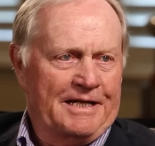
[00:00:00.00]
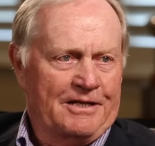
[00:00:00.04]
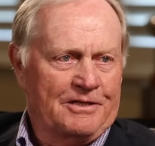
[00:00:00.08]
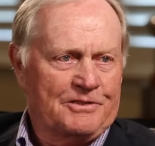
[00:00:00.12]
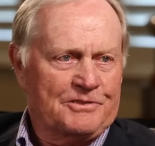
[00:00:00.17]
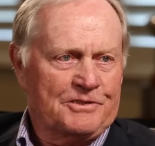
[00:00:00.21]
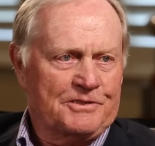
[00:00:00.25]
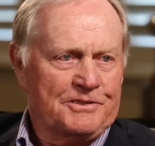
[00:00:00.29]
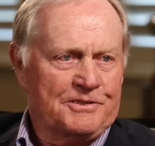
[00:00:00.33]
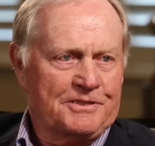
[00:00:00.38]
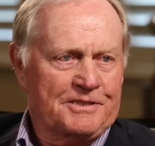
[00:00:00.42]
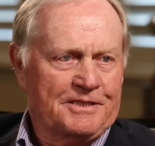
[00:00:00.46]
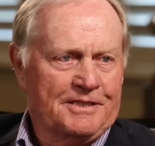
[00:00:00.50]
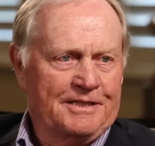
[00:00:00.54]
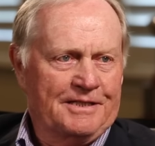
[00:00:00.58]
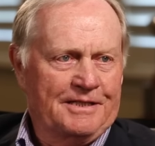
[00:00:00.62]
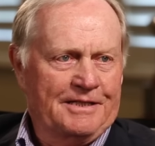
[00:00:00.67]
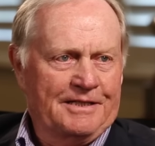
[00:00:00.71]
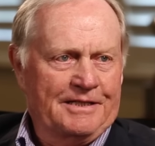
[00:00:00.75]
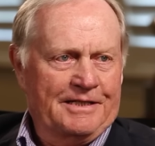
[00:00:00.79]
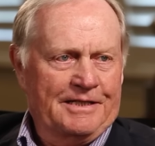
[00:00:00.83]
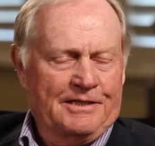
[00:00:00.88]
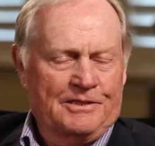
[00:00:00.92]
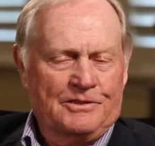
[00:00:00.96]
houses.
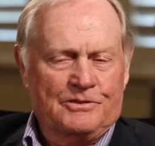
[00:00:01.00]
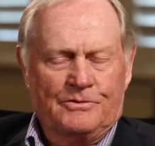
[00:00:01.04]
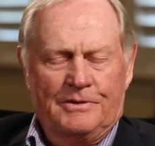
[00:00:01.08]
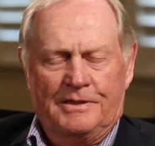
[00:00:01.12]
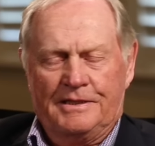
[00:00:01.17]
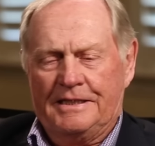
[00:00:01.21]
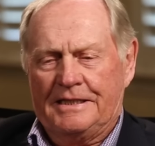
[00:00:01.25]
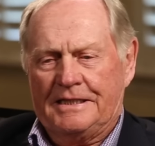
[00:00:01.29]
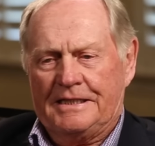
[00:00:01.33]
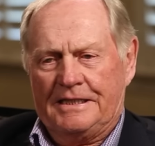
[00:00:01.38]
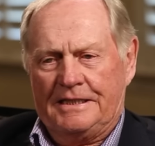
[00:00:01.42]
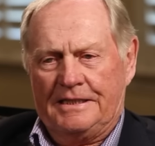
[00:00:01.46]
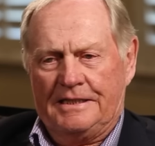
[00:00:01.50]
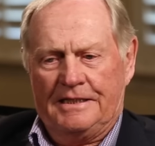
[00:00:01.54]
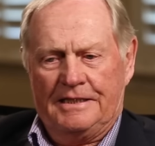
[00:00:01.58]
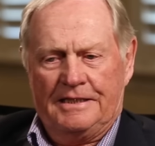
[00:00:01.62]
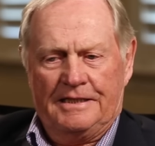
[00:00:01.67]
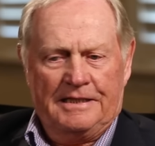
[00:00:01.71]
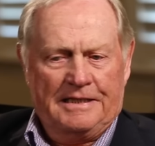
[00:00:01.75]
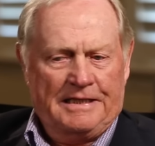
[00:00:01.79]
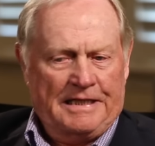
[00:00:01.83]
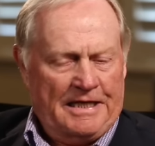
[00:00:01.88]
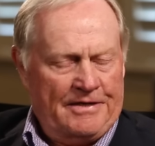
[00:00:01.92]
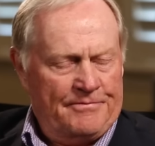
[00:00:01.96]
And so I think
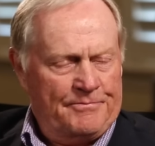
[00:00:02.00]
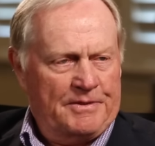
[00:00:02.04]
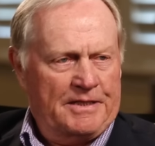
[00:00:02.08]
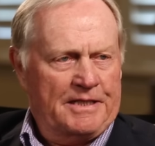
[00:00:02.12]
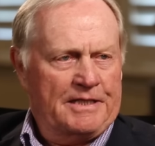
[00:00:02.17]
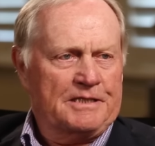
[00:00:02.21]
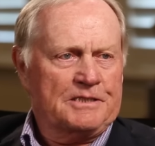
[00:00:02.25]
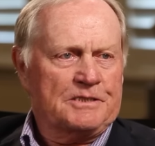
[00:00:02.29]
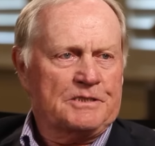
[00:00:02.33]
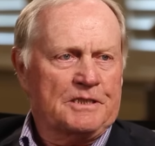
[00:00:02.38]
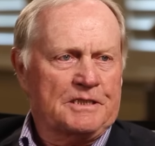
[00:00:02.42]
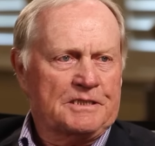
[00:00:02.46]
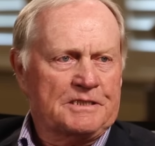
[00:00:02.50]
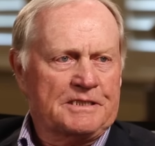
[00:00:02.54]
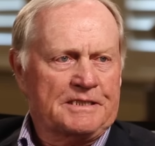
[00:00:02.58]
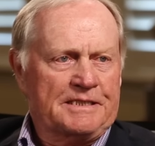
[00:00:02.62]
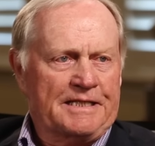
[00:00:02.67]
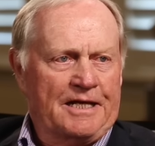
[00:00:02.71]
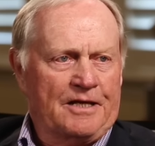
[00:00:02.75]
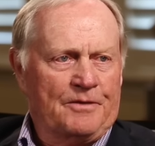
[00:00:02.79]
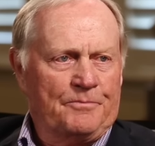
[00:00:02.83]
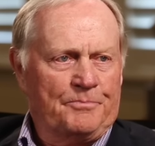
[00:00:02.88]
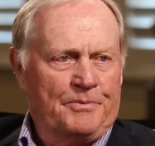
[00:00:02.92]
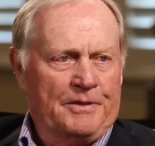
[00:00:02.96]
he gave me that as a
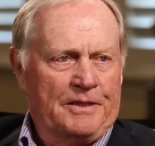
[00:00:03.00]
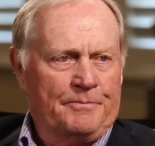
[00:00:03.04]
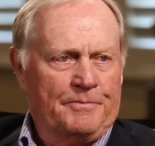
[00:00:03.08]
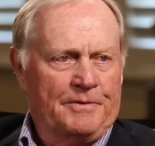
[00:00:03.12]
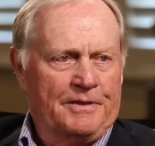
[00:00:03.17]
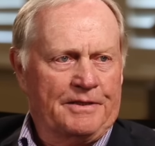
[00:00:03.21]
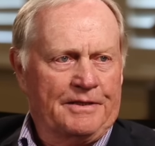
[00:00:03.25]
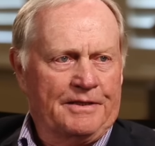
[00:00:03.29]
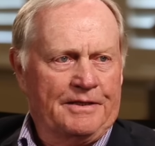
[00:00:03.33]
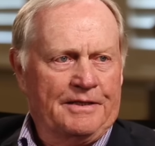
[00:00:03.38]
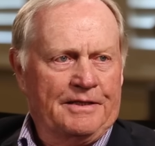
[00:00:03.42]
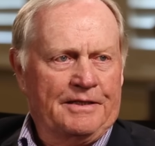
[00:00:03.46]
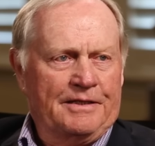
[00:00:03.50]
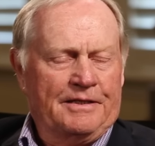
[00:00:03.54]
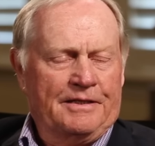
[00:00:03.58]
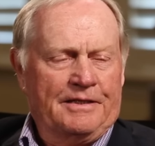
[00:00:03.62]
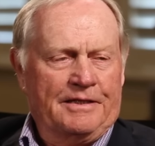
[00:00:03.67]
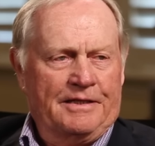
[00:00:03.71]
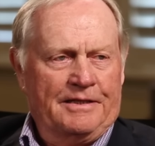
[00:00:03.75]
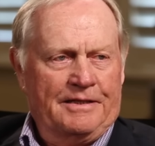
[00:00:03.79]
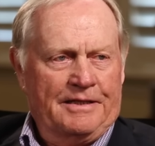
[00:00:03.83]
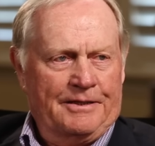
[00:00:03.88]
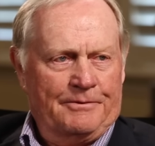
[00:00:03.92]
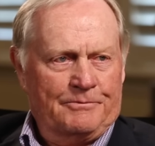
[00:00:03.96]
down payment,
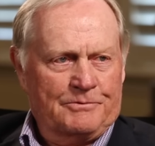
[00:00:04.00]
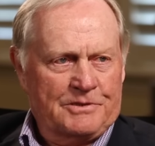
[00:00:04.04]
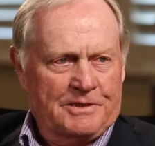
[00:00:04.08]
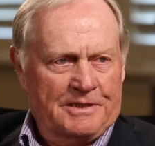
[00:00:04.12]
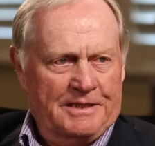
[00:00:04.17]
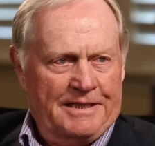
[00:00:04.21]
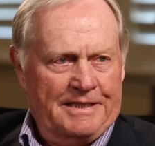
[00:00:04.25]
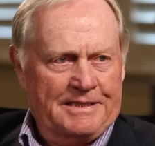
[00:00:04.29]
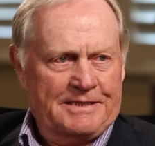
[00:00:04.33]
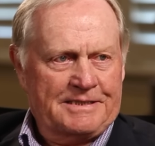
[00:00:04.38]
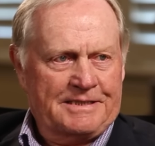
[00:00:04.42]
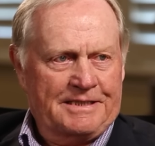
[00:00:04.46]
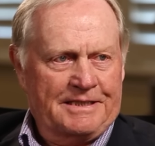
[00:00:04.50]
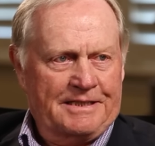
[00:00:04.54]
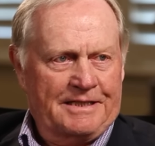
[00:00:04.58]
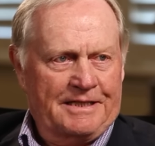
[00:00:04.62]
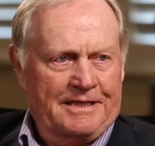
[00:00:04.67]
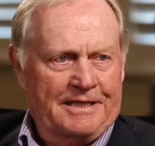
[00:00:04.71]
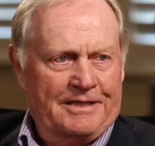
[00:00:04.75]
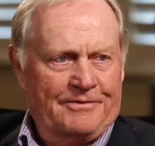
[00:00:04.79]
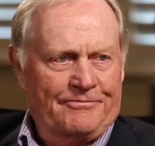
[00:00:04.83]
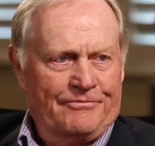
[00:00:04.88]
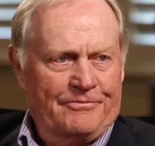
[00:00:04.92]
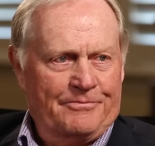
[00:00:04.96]
and that was the last thing
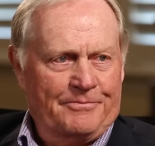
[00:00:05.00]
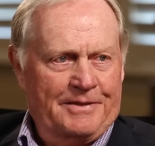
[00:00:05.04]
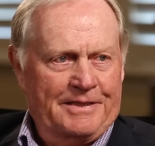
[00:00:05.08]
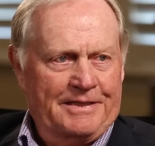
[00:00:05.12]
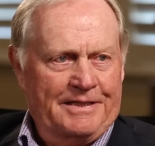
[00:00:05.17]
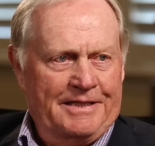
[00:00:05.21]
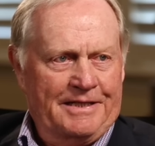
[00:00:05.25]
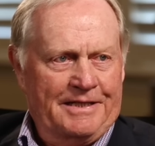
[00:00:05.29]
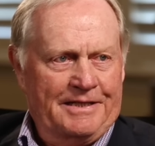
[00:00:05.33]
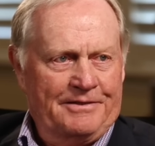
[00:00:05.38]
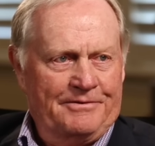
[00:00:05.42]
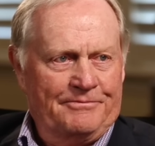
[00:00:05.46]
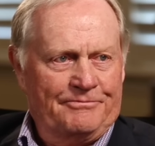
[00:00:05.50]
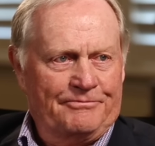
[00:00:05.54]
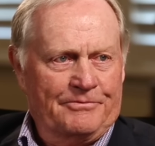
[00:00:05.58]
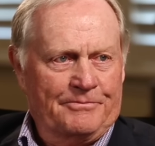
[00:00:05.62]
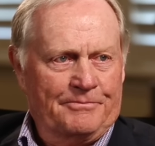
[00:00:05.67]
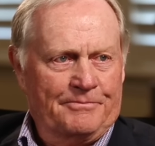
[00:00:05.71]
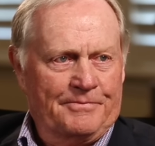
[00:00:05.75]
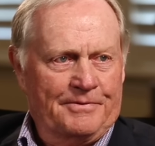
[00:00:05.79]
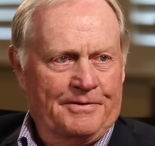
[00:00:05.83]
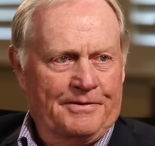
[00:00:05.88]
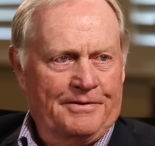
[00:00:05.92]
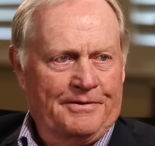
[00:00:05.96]
I got from my dad
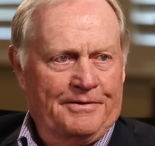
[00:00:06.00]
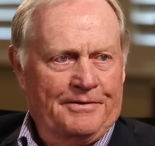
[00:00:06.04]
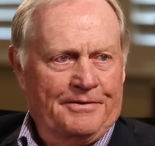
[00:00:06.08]
from